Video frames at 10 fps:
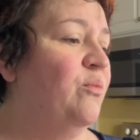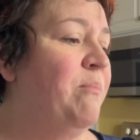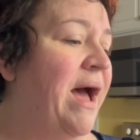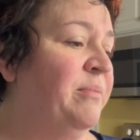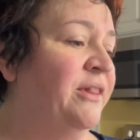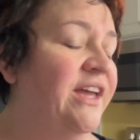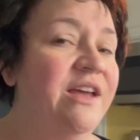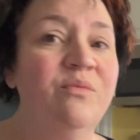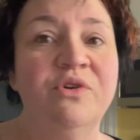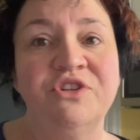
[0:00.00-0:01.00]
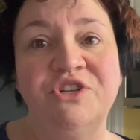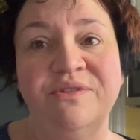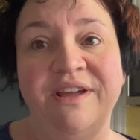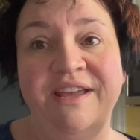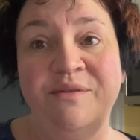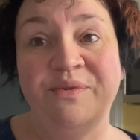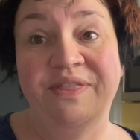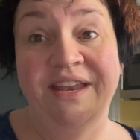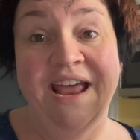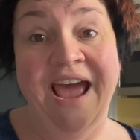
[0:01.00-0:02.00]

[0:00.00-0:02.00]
my plan wants you to eat within an